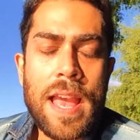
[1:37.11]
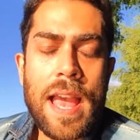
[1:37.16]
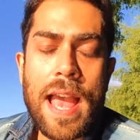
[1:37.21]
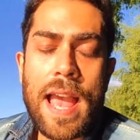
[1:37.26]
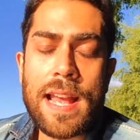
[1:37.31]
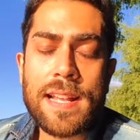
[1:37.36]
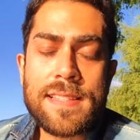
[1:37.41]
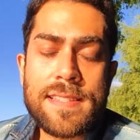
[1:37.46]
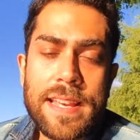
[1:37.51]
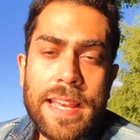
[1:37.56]

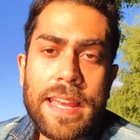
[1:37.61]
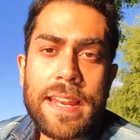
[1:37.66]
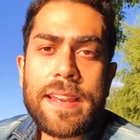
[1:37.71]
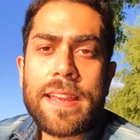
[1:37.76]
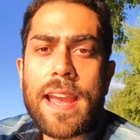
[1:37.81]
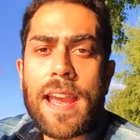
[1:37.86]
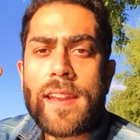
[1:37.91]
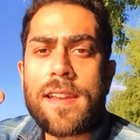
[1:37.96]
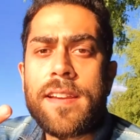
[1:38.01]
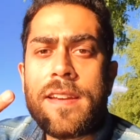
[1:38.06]
And second
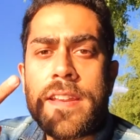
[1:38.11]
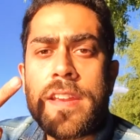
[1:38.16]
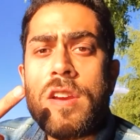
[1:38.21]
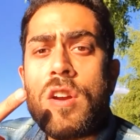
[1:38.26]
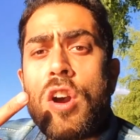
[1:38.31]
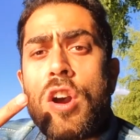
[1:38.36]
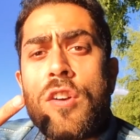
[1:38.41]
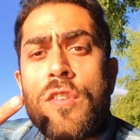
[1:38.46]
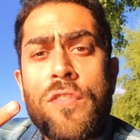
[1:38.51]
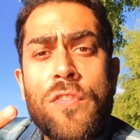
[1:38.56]
category
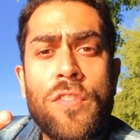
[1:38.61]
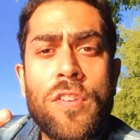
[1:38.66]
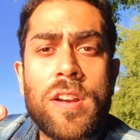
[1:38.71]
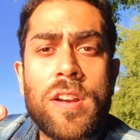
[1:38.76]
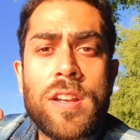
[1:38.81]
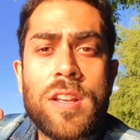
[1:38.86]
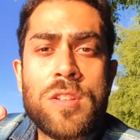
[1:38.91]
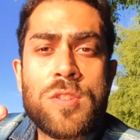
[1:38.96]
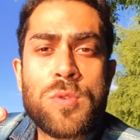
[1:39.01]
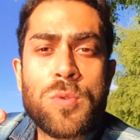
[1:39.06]
of
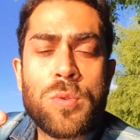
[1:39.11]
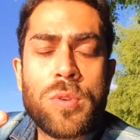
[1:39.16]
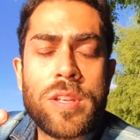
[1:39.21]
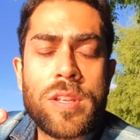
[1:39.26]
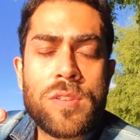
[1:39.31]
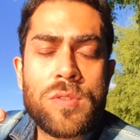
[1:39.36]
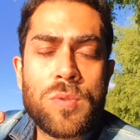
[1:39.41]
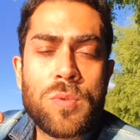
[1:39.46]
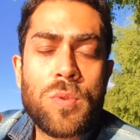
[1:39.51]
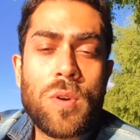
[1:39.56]

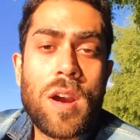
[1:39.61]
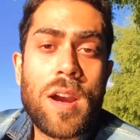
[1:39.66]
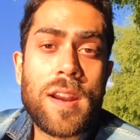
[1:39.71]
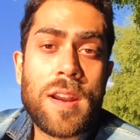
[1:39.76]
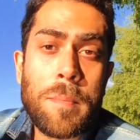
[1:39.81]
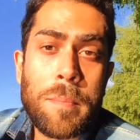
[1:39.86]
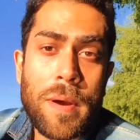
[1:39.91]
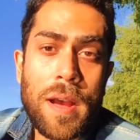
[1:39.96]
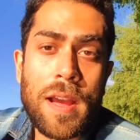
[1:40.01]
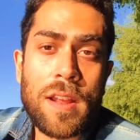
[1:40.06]
students who are
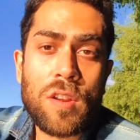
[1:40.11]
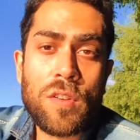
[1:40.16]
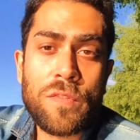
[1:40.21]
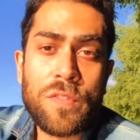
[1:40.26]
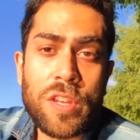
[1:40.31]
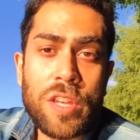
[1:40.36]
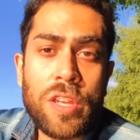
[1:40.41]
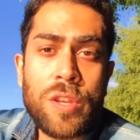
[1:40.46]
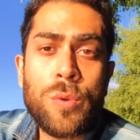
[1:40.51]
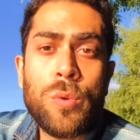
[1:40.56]
a part of
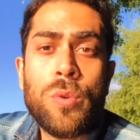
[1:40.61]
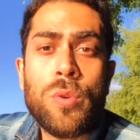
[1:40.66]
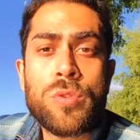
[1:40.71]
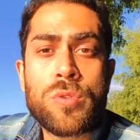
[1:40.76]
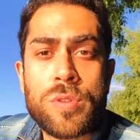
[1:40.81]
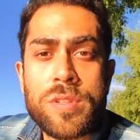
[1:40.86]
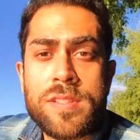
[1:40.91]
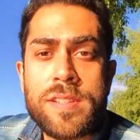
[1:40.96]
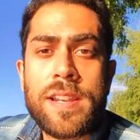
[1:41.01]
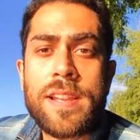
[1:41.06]
EU,
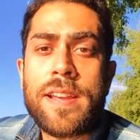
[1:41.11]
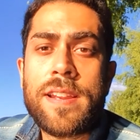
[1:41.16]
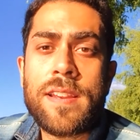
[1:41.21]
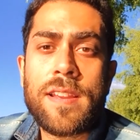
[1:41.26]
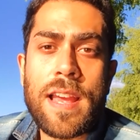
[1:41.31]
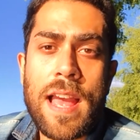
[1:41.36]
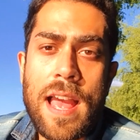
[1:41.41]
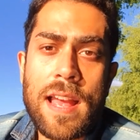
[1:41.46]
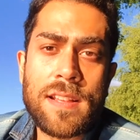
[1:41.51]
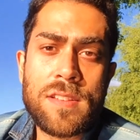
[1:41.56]

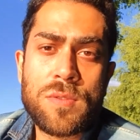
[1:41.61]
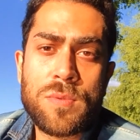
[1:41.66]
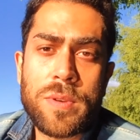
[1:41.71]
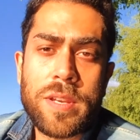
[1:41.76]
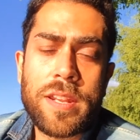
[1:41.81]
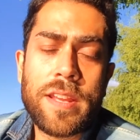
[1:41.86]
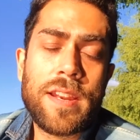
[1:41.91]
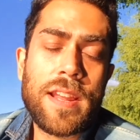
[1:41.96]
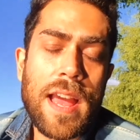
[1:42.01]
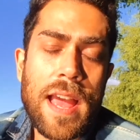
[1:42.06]
Switzerland and
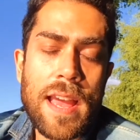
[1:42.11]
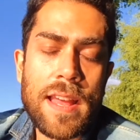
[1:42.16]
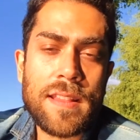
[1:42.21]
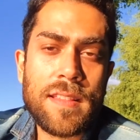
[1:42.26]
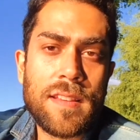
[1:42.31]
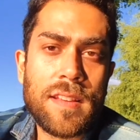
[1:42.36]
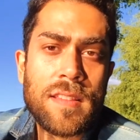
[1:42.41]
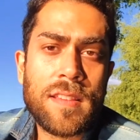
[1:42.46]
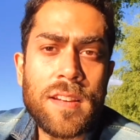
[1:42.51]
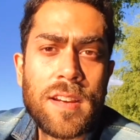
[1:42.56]
Sweden.
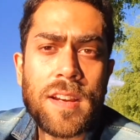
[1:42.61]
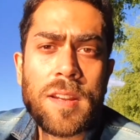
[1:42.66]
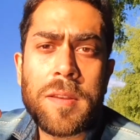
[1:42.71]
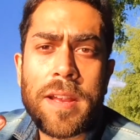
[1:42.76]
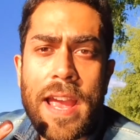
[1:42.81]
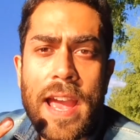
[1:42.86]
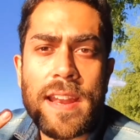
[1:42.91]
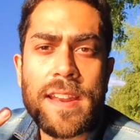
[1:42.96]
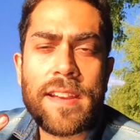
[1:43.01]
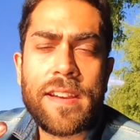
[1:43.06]
And the
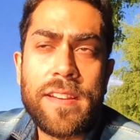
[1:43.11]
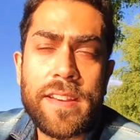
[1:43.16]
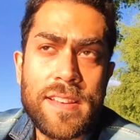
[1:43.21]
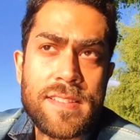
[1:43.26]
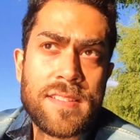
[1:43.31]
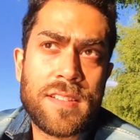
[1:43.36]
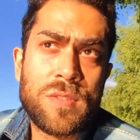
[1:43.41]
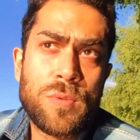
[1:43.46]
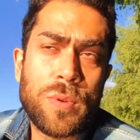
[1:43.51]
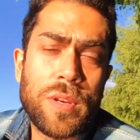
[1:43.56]
third category
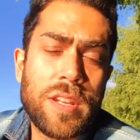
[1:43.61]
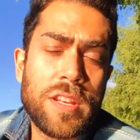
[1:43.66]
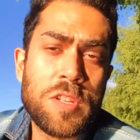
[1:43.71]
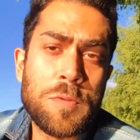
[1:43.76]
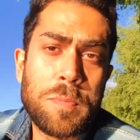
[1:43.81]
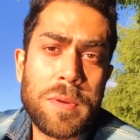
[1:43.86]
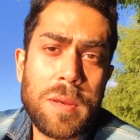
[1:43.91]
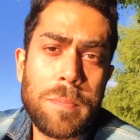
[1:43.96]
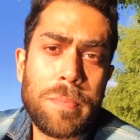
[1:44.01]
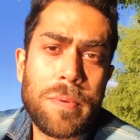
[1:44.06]
is the
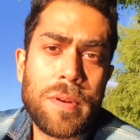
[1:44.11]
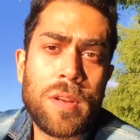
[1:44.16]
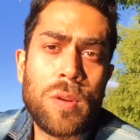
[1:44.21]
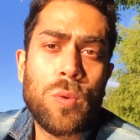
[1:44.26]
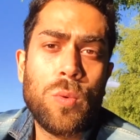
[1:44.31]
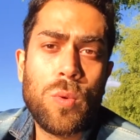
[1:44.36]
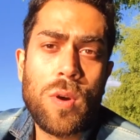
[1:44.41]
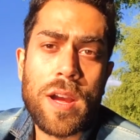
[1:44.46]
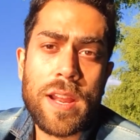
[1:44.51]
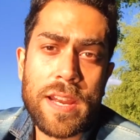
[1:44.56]
Swedish people
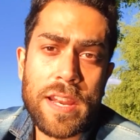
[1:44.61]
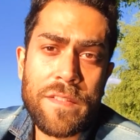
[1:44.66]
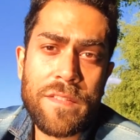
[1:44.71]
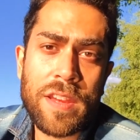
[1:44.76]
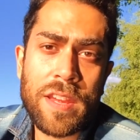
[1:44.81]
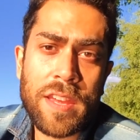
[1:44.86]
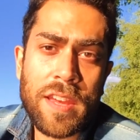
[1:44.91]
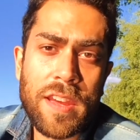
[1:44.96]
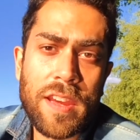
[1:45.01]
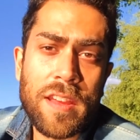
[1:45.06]
who are
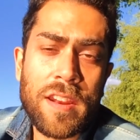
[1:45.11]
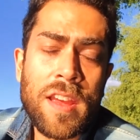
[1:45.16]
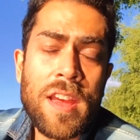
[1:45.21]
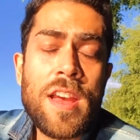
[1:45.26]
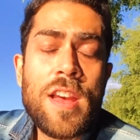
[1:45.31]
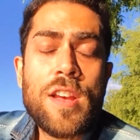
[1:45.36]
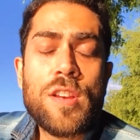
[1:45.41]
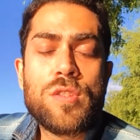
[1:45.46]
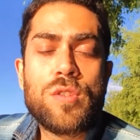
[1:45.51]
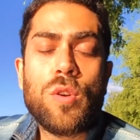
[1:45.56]
living here.
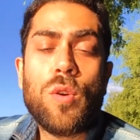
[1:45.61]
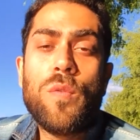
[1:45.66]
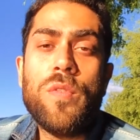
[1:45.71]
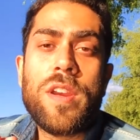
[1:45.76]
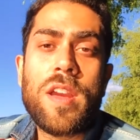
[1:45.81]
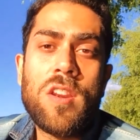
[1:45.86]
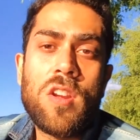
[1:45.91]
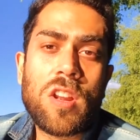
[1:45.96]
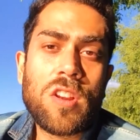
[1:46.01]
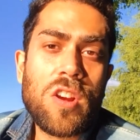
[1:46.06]
So
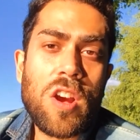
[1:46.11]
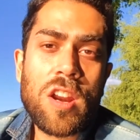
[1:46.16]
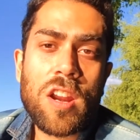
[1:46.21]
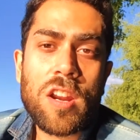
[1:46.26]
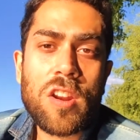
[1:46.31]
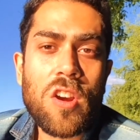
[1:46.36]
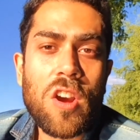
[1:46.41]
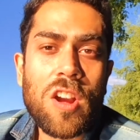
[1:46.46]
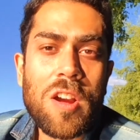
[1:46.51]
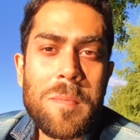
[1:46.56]
we are not gonna
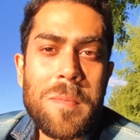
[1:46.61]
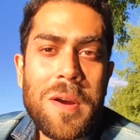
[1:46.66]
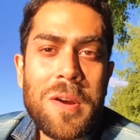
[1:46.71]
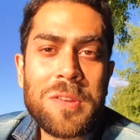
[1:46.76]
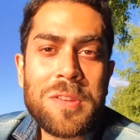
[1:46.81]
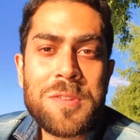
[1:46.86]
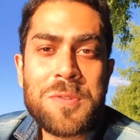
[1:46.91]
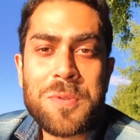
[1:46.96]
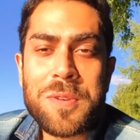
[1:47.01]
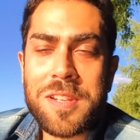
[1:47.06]
talk
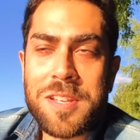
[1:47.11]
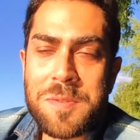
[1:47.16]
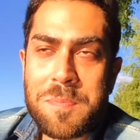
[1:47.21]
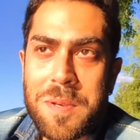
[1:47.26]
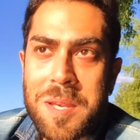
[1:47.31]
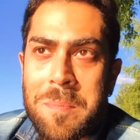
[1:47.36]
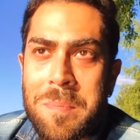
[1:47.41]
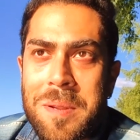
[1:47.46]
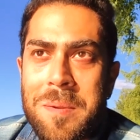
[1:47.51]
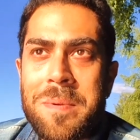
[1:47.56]
about the Swedish
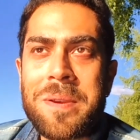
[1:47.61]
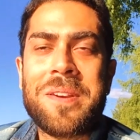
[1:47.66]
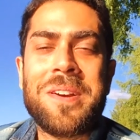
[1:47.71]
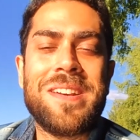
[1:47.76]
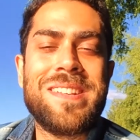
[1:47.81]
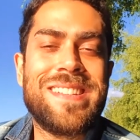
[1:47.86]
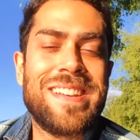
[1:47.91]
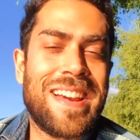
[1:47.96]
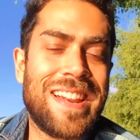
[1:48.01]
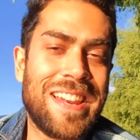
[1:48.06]
people
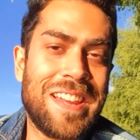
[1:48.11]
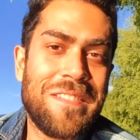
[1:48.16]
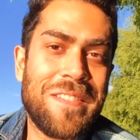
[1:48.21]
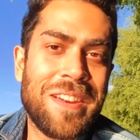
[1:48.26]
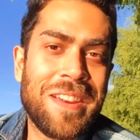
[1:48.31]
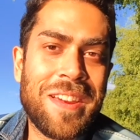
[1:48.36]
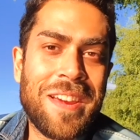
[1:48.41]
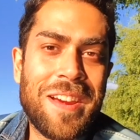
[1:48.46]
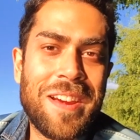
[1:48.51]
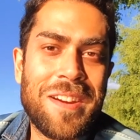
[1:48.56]
because they are
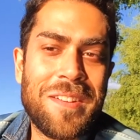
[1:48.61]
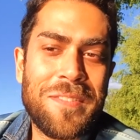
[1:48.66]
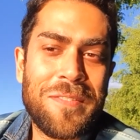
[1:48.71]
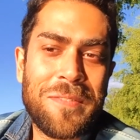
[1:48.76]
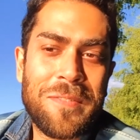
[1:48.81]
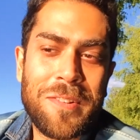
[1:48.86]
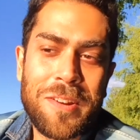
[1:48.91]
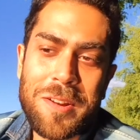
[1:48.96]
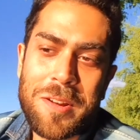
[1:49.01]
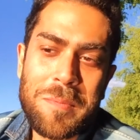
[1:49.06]
living here
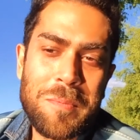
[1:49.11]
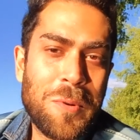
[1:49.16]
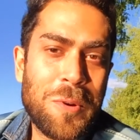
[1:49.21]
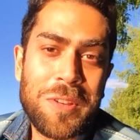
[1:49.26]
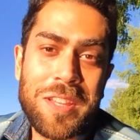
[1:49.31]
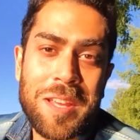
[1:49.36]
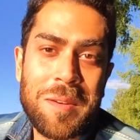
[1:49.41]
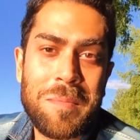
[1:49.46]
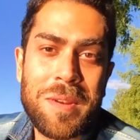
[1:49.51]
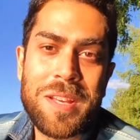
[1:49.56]
more
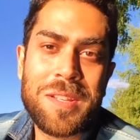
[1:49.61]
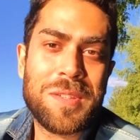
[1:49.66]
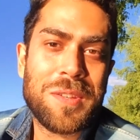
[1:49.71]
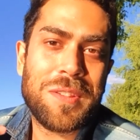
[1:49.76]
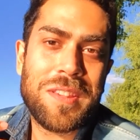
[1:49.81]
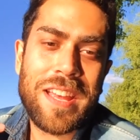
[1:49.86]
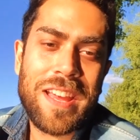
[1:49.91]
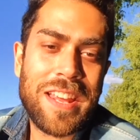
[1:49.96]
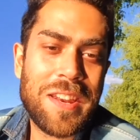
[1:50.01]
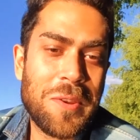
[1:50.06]
than me, so
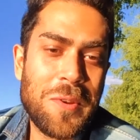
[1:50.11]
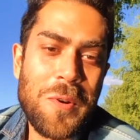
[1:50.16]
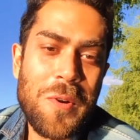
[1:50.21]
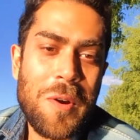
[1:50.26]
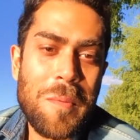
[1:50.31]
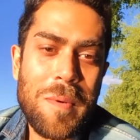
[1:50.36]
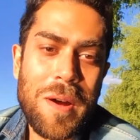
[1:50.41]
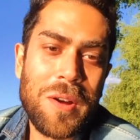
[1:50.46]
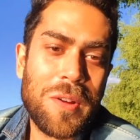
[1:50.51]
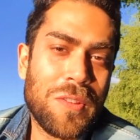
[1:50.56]
they know
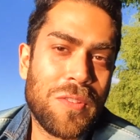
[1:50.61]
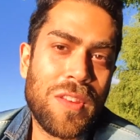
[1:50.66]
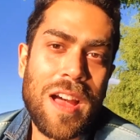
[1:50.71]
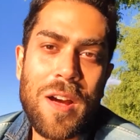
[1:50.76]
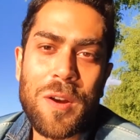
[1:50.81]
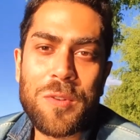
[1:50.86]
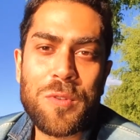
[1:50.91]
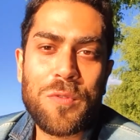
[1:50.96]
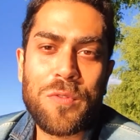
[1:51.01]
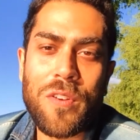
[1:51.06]
about
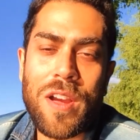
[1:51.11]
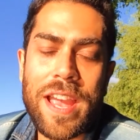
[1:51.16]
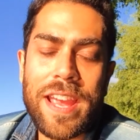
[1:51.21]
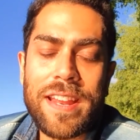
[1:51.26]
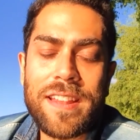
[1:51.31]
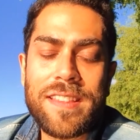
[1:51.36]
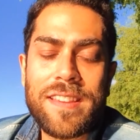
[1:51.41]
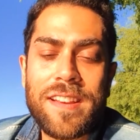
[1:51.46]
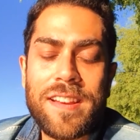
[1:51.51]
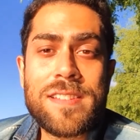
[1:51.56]
how to
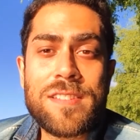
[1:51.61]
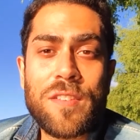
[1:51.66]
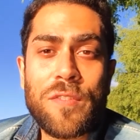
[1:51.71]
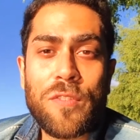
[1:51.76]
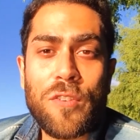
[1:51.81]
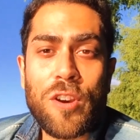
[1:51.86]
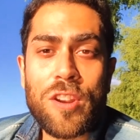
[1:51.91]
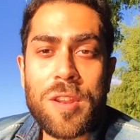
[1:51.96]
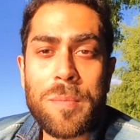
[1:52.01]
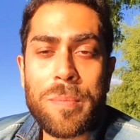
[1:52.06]
find the best
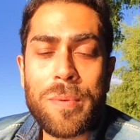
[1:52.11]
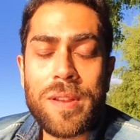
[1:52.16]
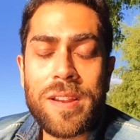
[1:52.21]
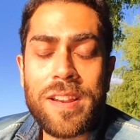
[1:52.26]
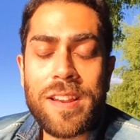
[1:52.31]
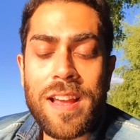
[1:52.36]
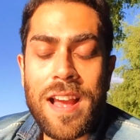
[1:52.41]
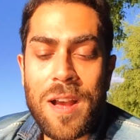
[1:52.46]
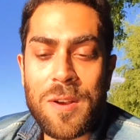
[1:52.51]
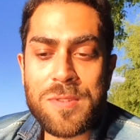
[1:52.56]

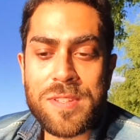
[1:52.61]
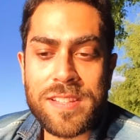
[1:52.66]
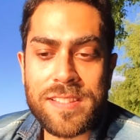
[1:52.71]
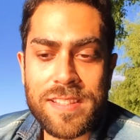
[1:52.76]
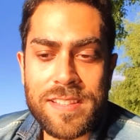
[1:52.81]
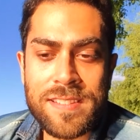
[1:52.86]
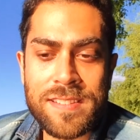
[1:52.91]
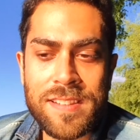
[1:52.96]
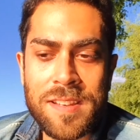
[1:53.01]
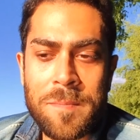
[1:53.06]
affordable housing
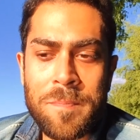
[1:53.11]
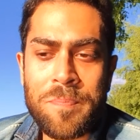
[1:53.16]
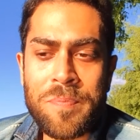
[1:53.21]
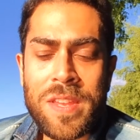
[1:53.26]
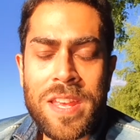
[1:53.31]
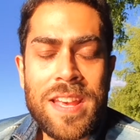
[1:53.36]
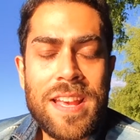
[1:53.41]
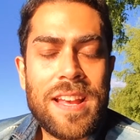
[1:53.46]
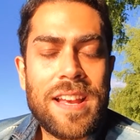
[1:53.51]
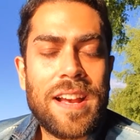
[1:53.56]
system.
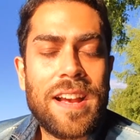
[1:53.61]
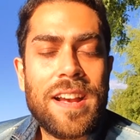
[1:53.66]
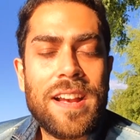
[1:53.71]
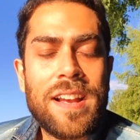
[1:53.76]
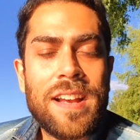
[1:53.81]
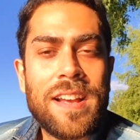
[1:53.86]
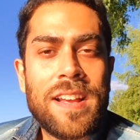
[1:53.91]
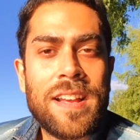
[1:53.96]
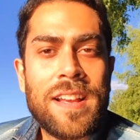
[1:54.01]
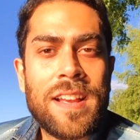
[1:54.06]

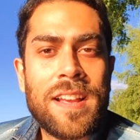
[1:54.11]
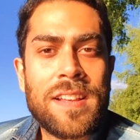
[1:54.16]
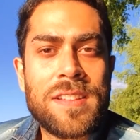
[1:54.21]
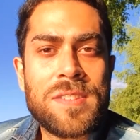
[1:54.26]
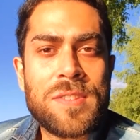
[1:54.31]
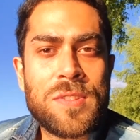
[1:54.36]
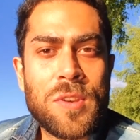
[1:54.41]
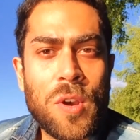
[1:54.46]
Let's